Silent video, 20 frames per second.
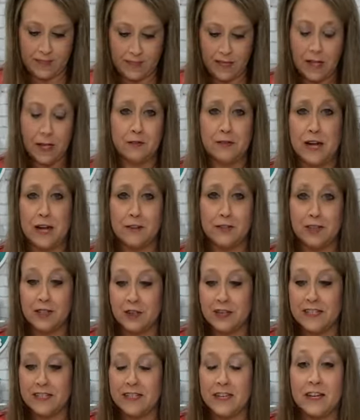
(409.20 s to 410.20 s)
you know, Dollar
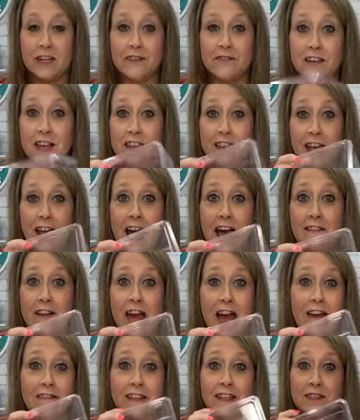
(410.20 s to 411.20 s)
Tree stuff. And the, I've
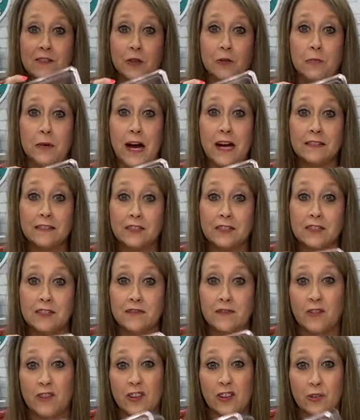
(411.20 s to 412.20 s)
had these little boxes
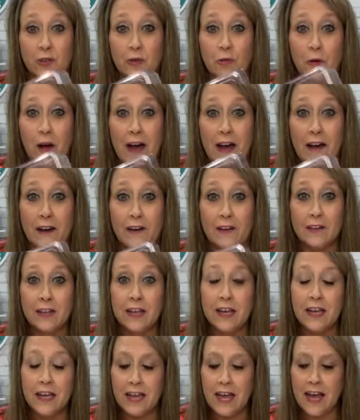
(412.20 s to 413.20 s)
for a little while,
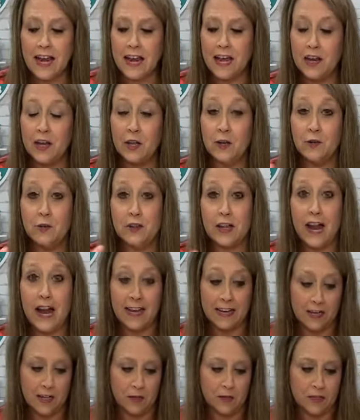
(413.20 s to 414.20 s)
and I knew that I
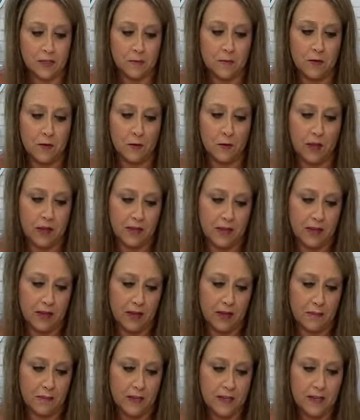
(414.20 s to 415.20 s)
could do something with
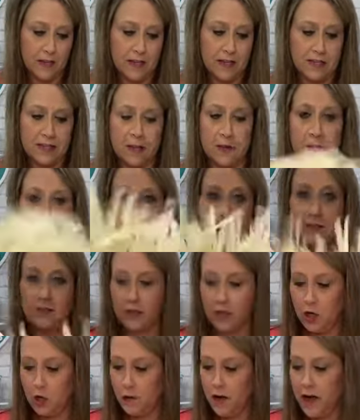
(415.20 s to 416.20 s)
them. So this
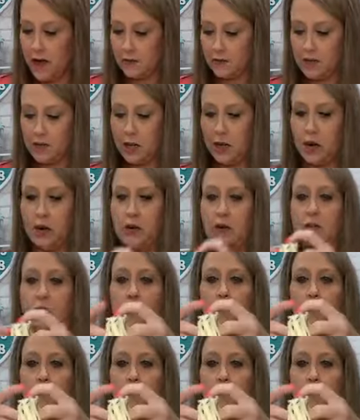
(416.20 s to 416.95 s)
luau skirt, of